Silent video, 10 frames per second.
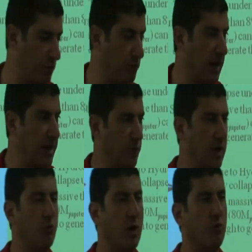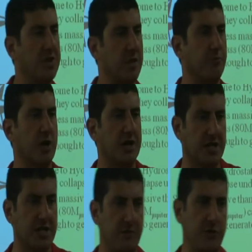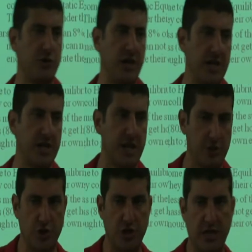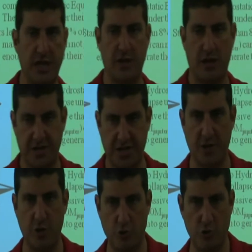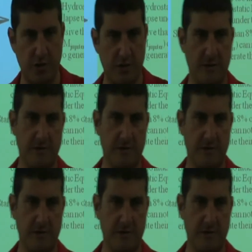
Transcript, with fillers: By the way, what was the process of creating energy that our sun used?